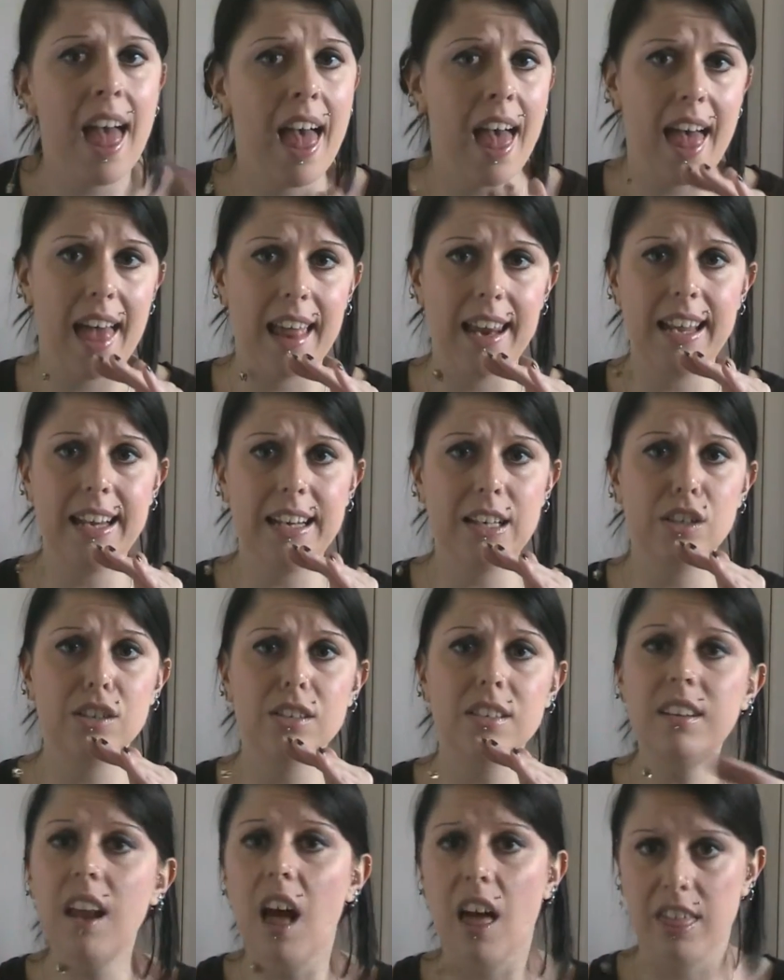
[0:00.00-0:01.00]
And he looked
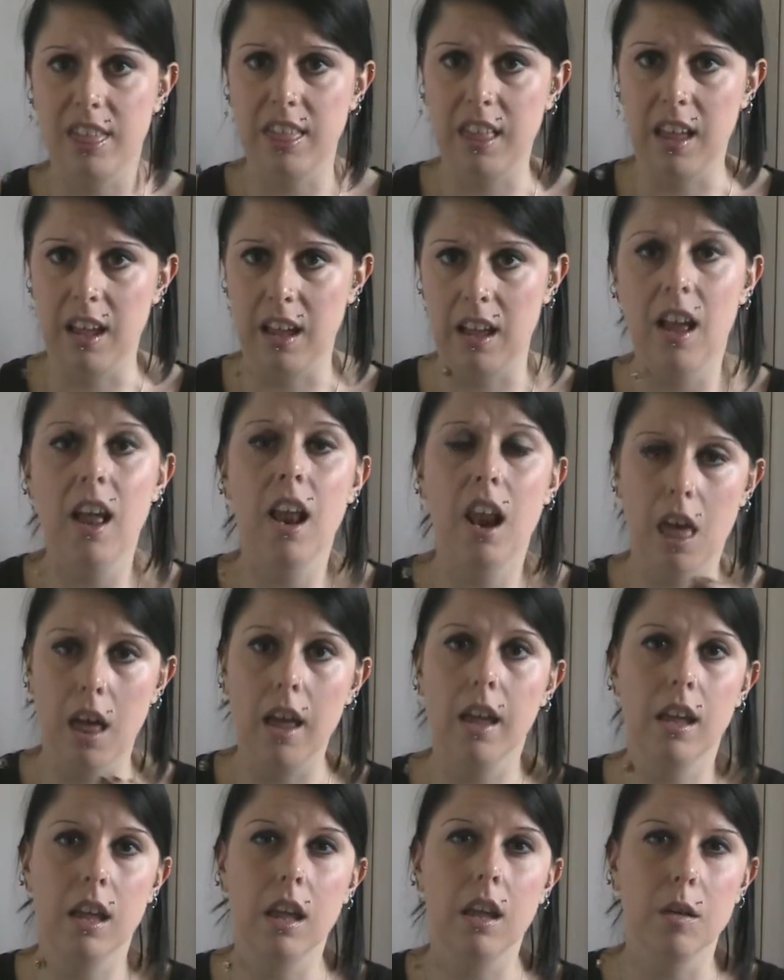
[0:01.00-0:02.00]
nothing
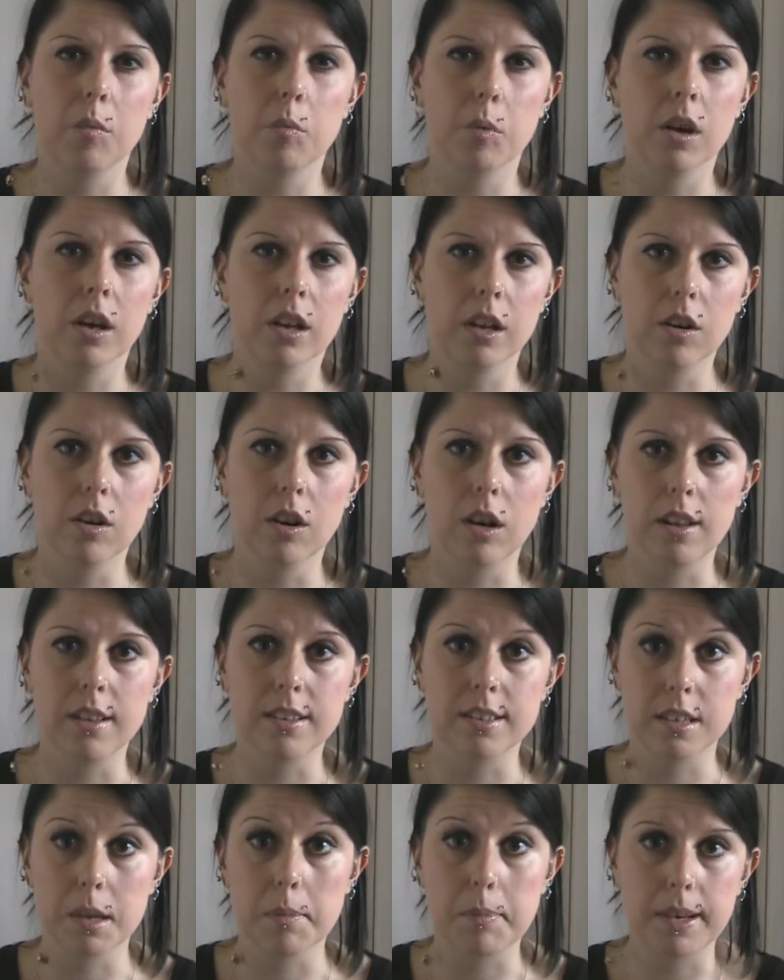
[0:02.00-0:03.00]
like he could work in
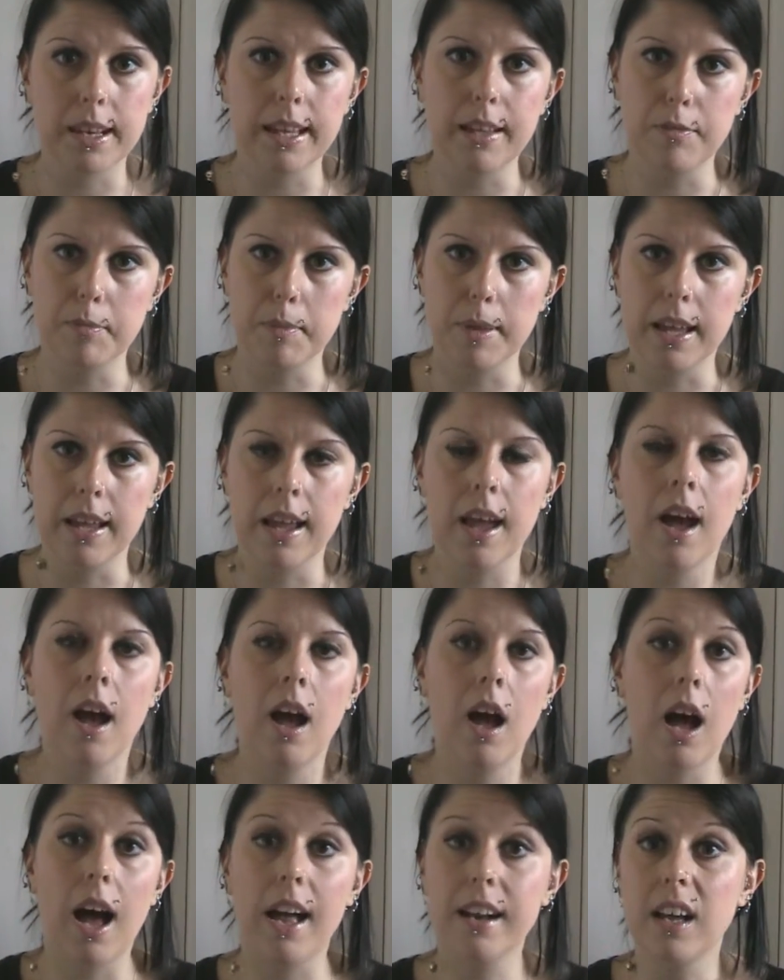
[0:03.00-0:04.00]
Hollister, believe me.
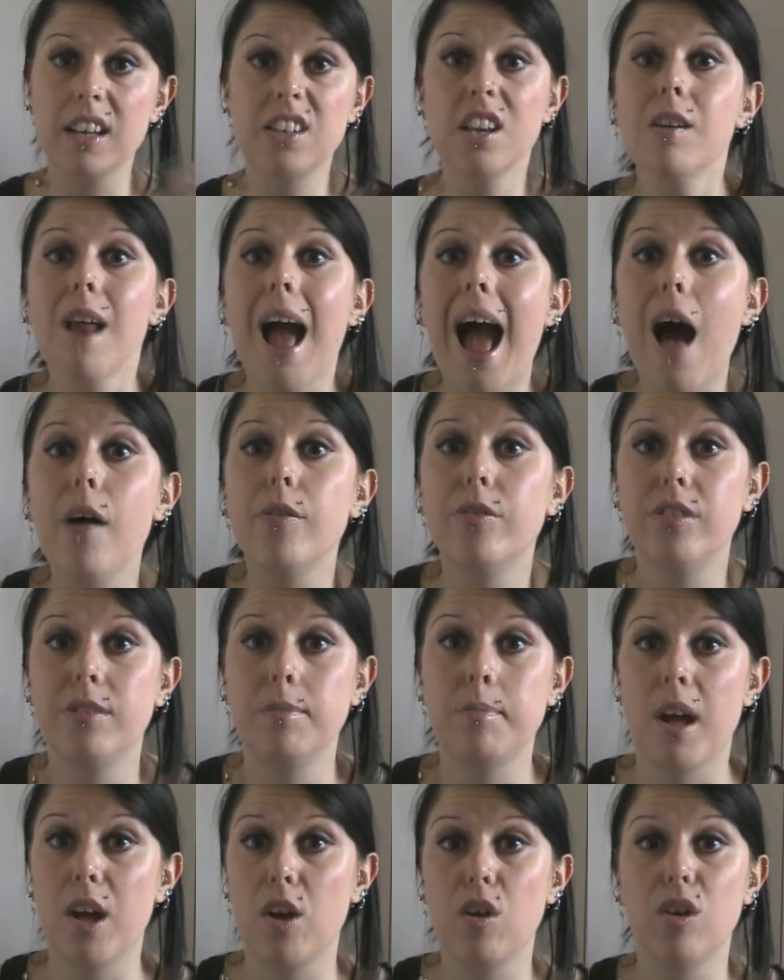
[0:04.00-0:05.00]
And I don't know how
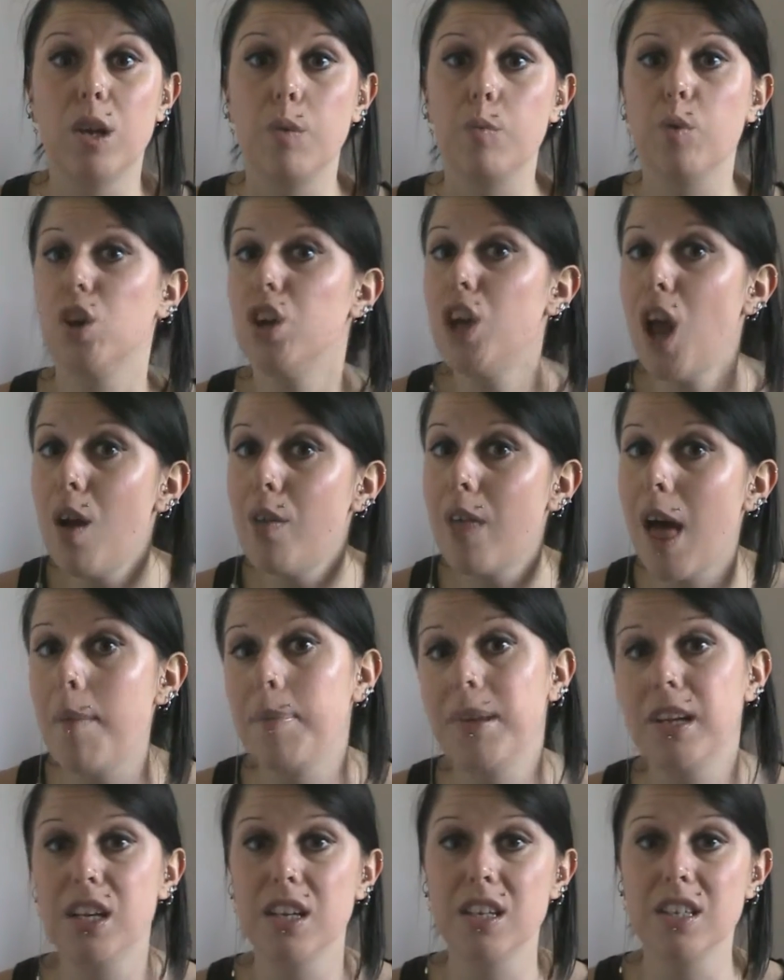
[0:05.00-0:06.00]
my colleague would know that,
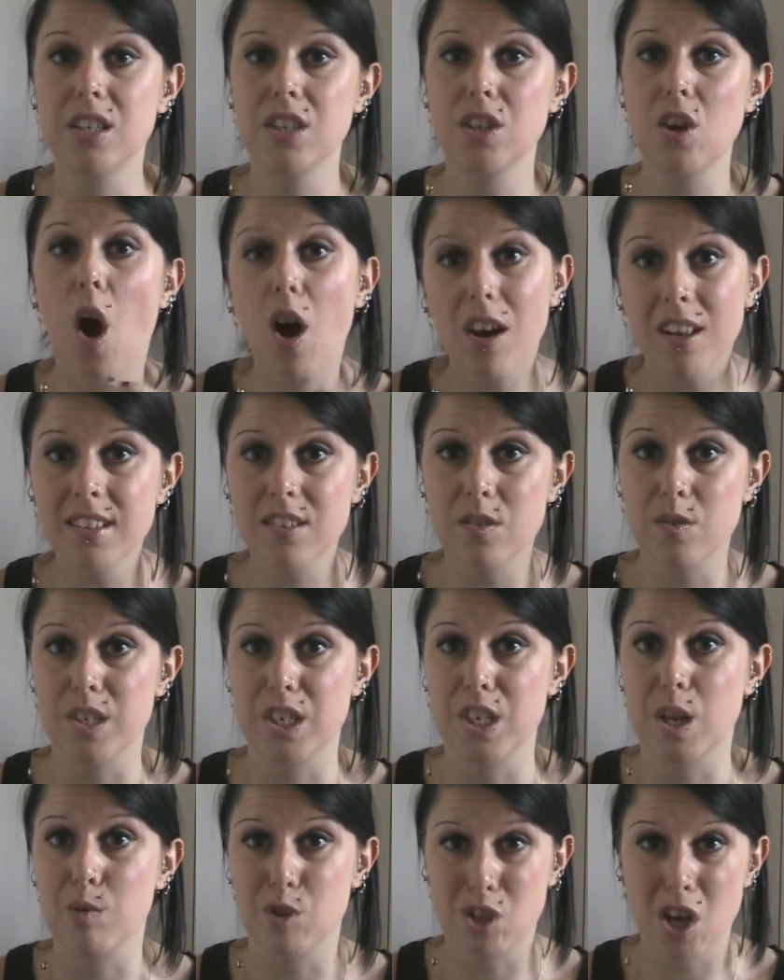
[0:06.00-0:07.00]
because Hollister is
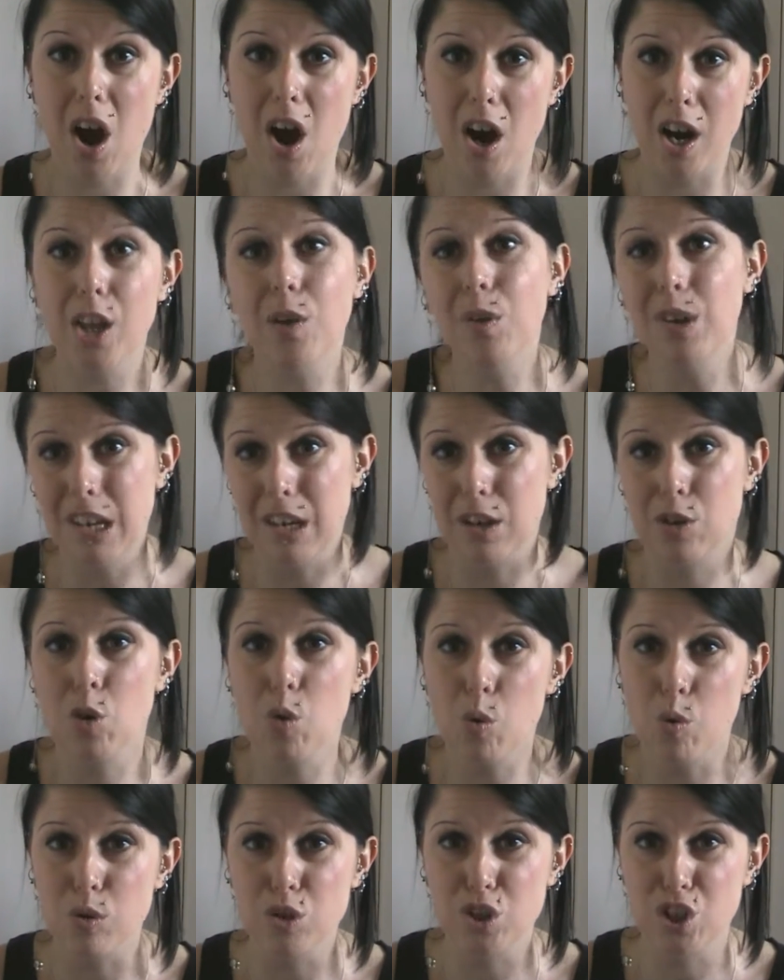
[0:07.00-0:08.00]
so dark, you need a
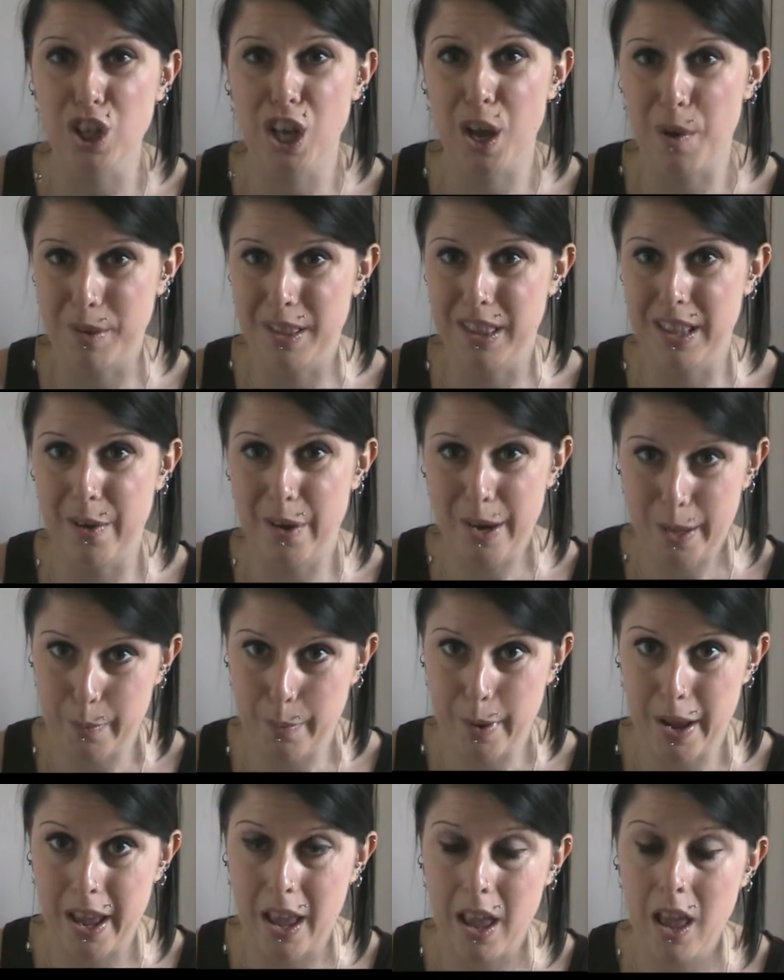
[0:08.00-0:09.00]
torch to go in there
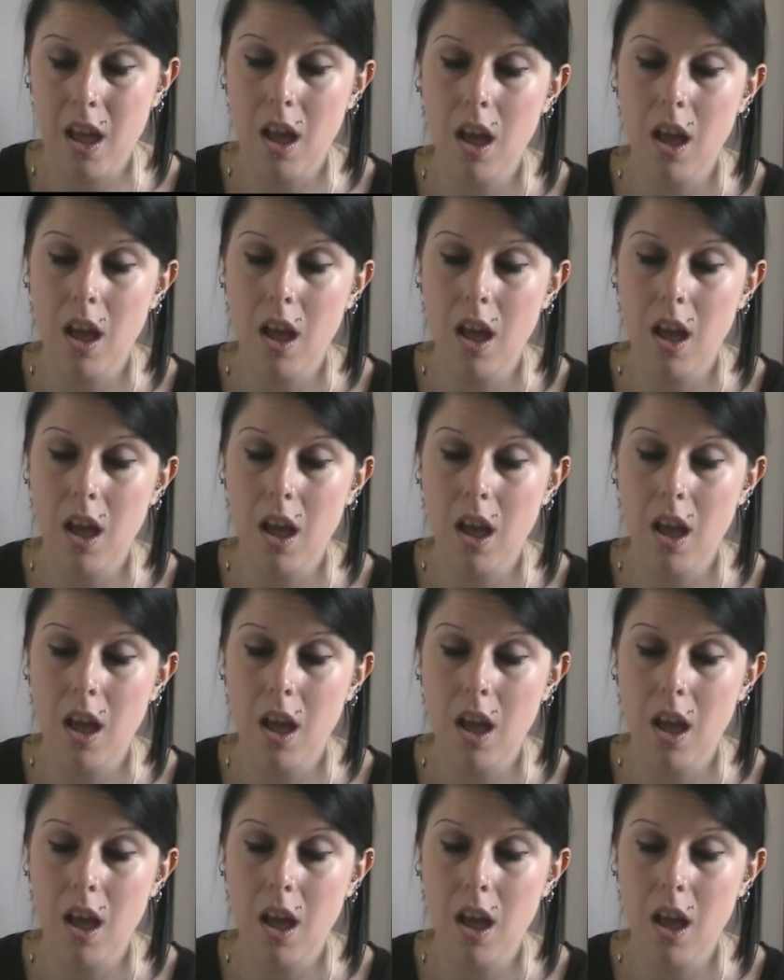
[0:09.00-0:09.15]
anyway.